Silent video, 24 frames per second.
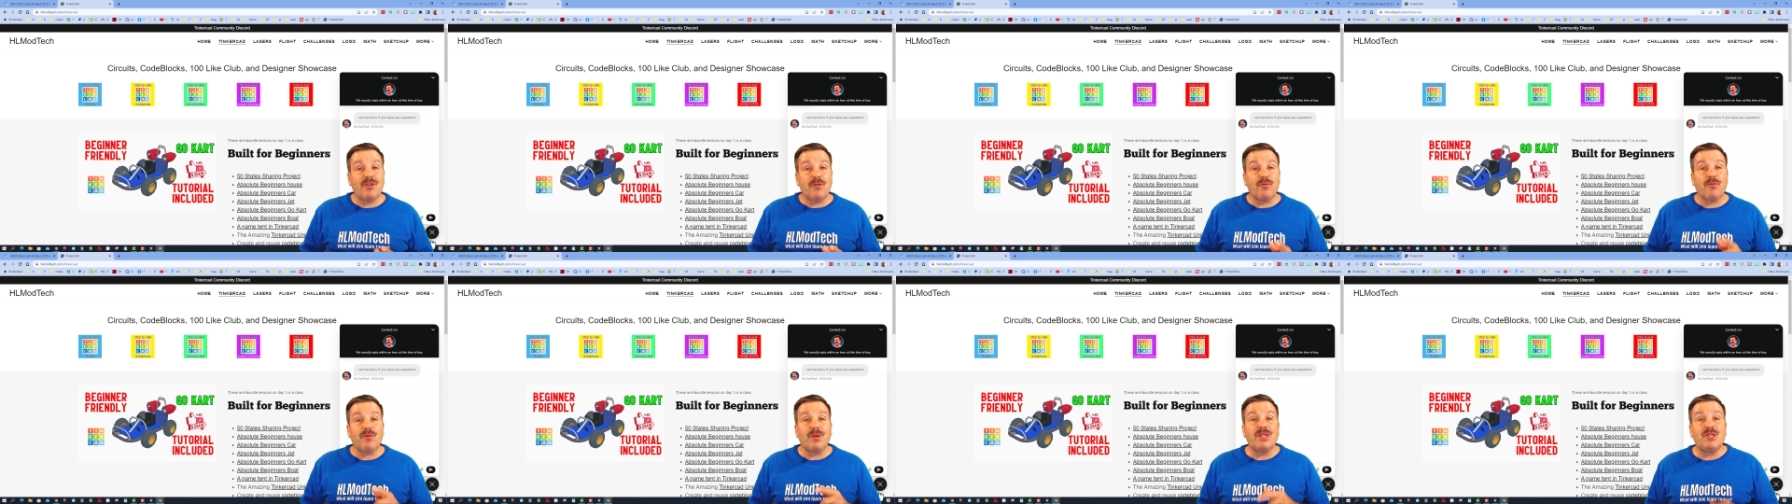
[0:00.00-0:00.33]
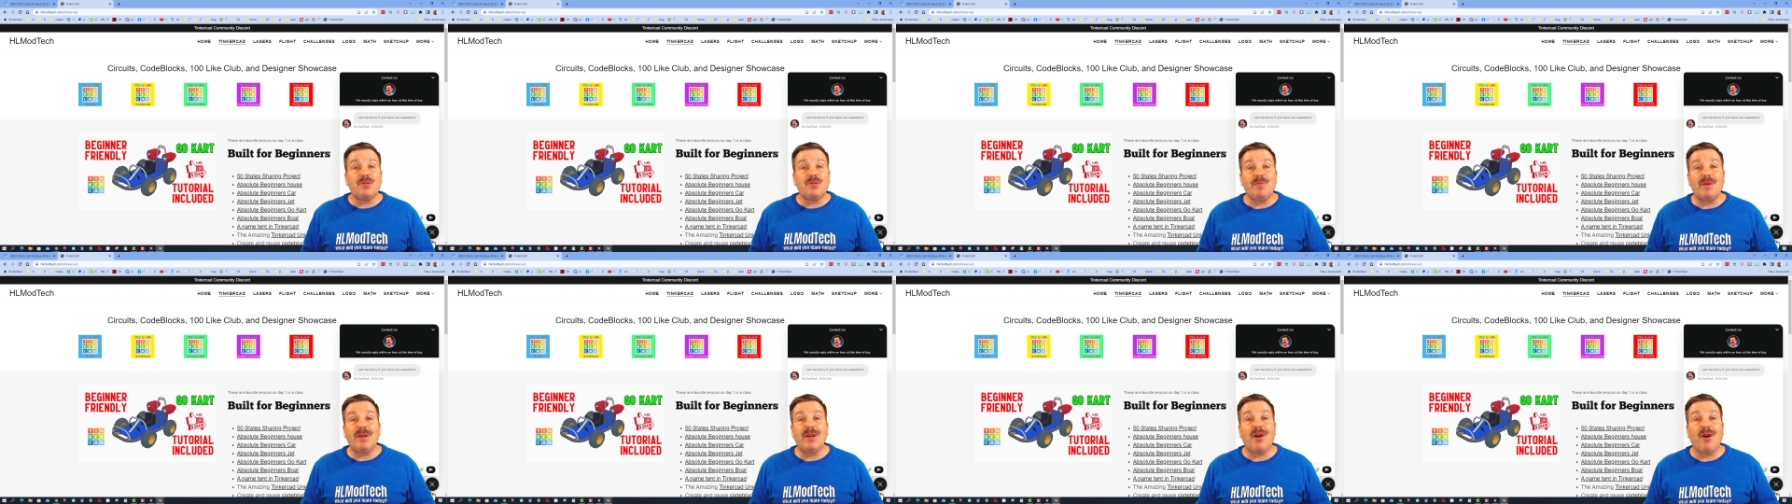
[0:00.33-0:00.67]
and reach
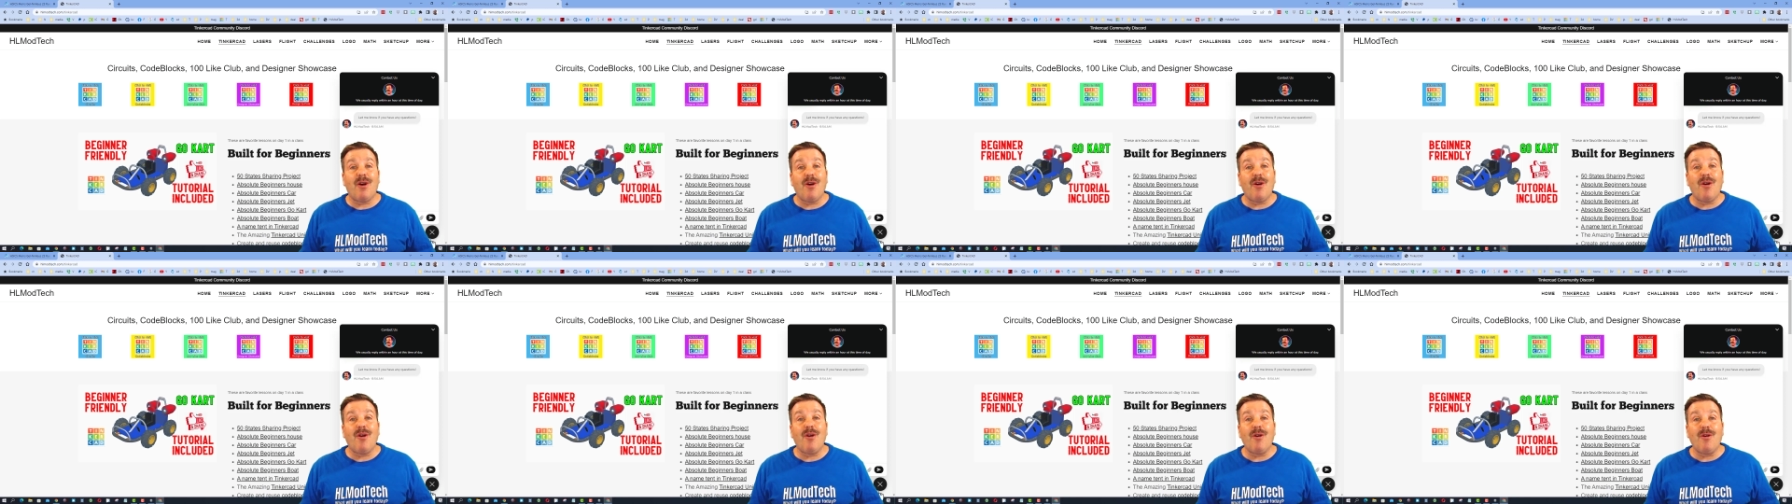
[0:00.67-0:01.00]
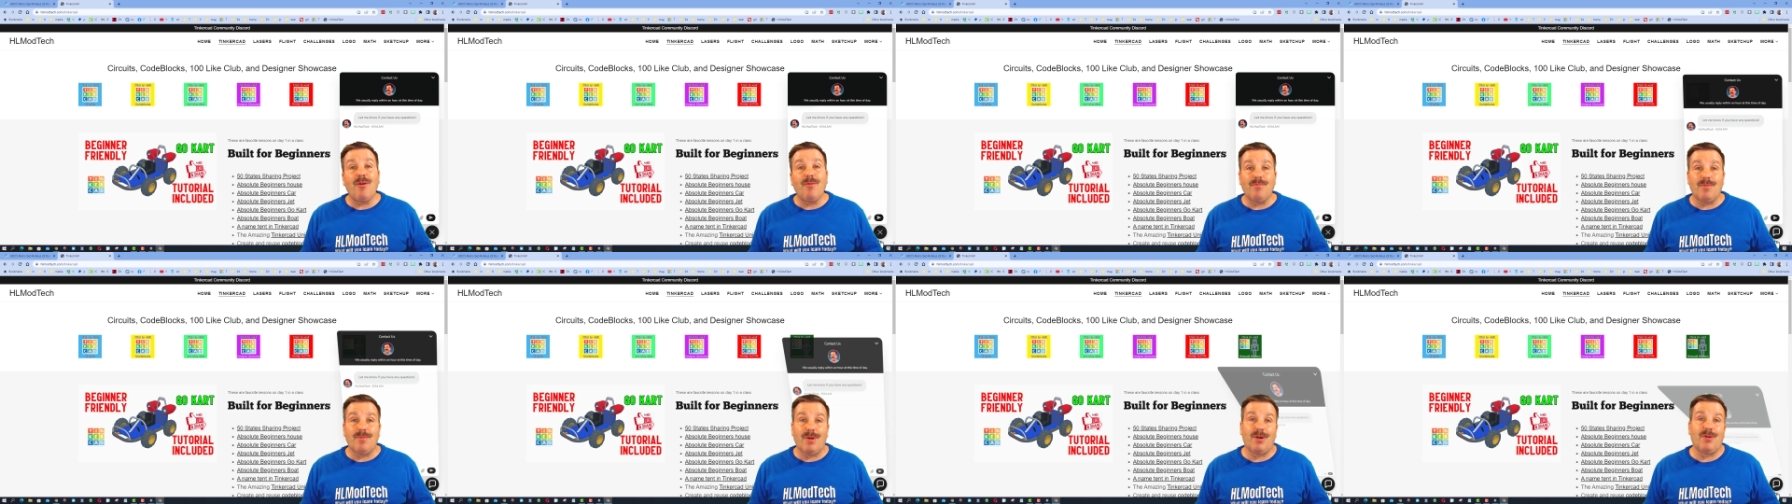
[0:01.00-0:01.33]
me
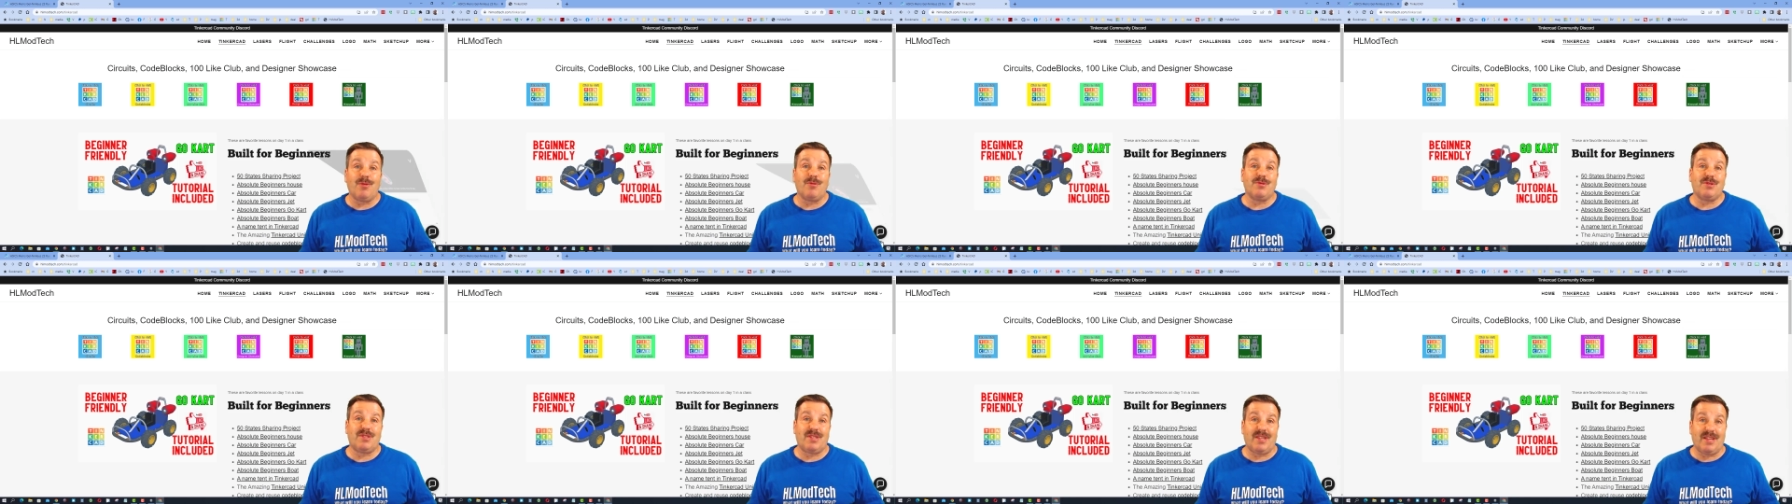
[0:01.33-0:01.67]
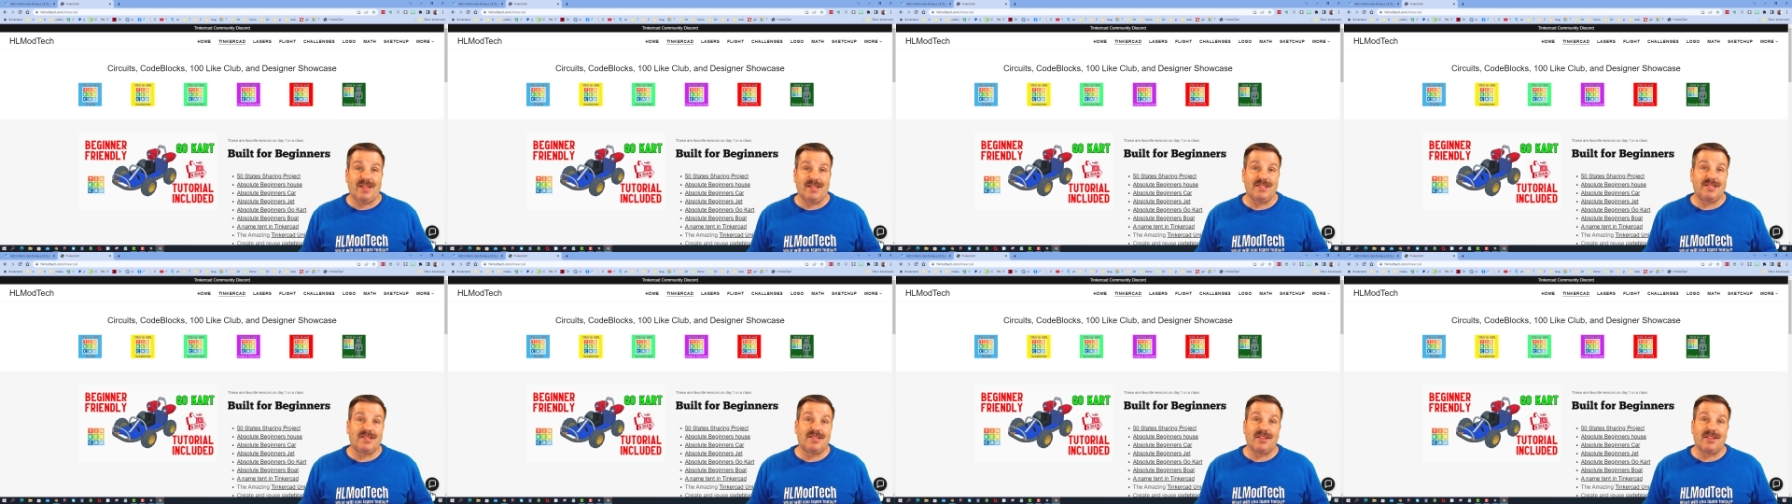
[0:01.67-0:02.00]
almost
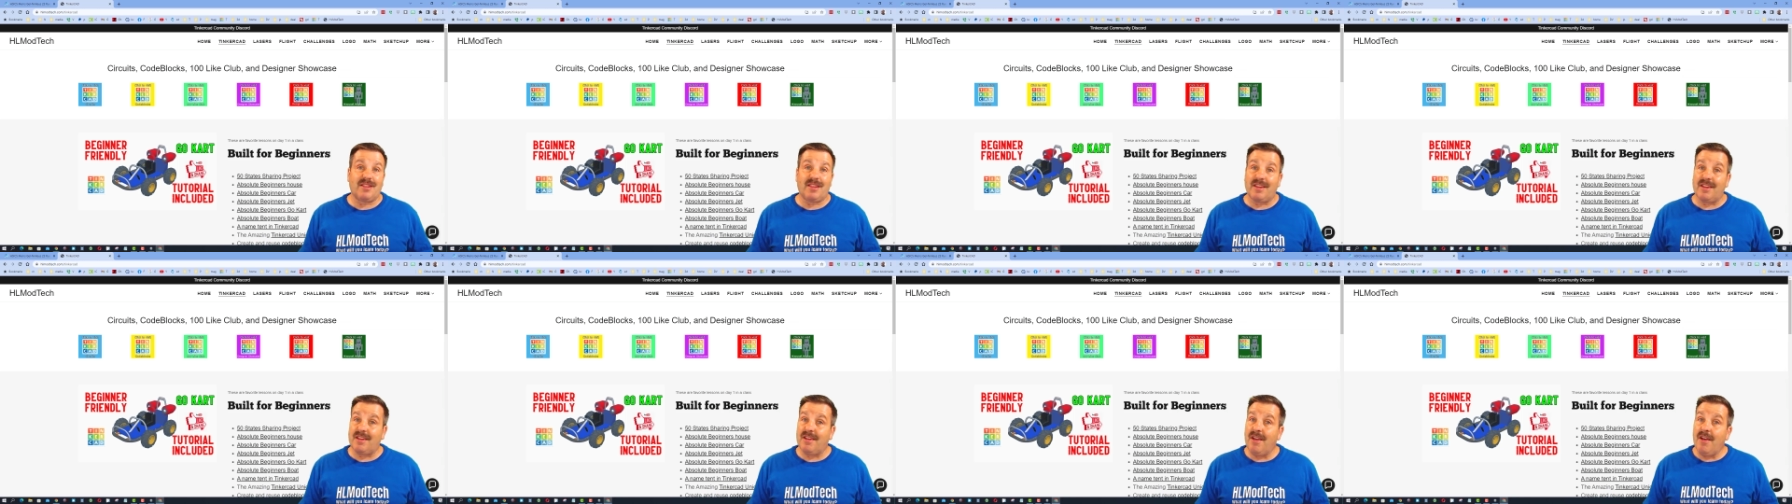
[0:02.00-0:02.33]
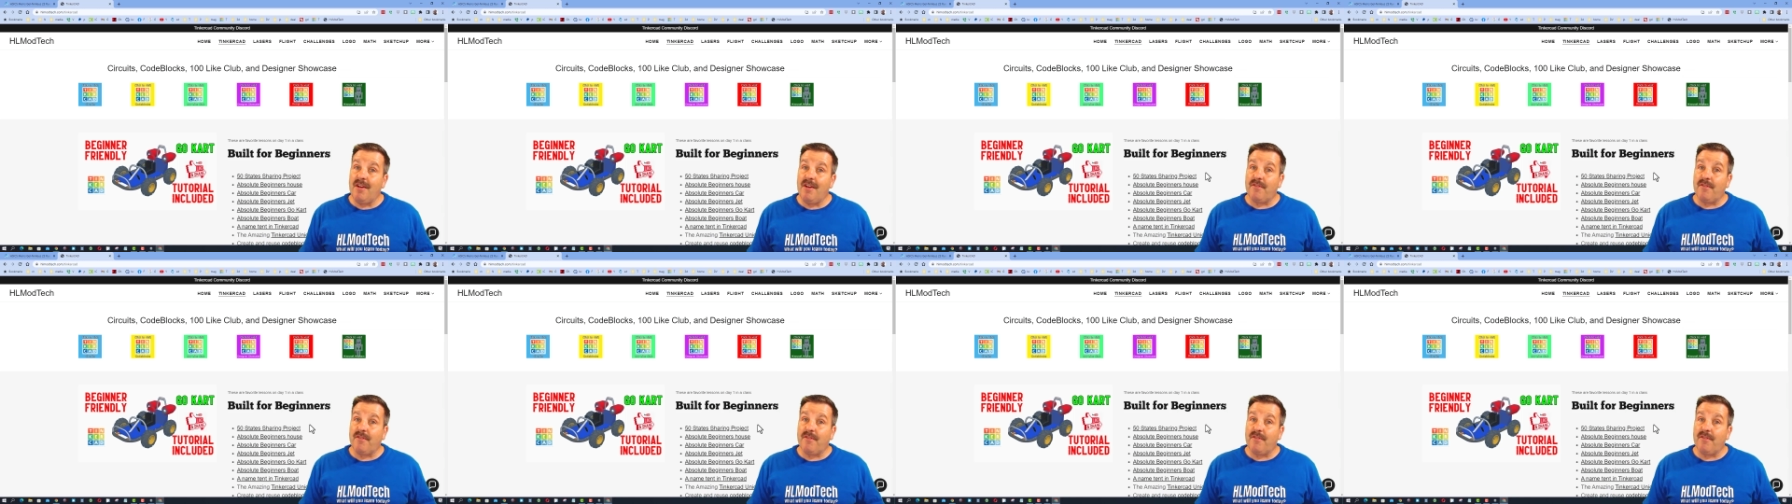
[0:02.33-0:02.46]
instantly.